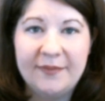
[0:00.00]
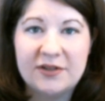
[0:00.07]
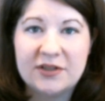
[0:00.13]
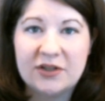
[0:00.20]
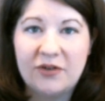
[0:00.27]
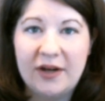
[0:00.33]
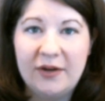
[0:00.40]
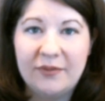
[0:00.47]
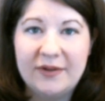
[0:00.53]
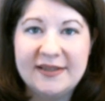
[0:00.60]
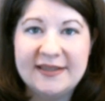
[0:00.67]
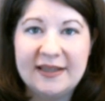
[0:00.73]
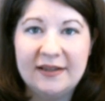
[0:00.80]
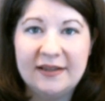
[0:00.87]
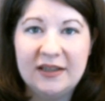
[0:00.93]
There's a great
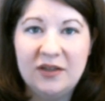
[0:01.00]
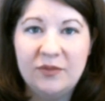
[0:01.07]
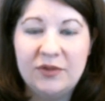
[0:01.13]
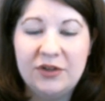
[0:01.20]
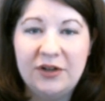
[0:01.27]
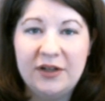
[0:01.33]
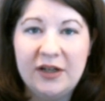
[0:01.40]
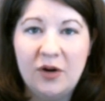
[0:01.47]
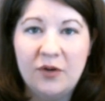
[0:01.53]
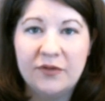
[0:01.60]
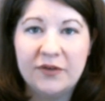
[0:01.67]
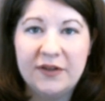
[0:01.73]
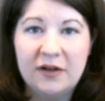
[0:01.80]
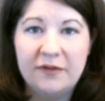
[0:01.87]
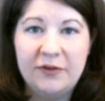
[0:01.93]
reselling community
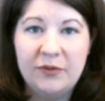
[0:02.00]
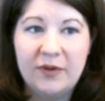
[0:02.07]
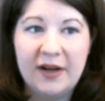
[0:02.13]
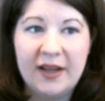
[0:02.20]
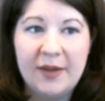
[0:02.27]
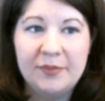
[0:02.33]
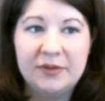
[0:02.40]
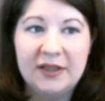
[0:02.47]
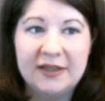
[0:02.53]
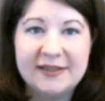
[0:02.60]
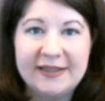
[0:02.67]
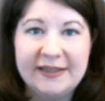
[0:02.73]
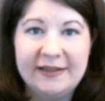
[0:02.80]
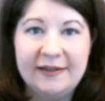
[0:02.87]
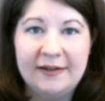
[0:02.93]
over there if you want to get plugged
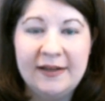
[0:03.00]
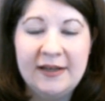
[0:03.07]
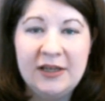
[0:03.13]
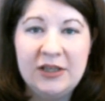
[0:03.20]
in.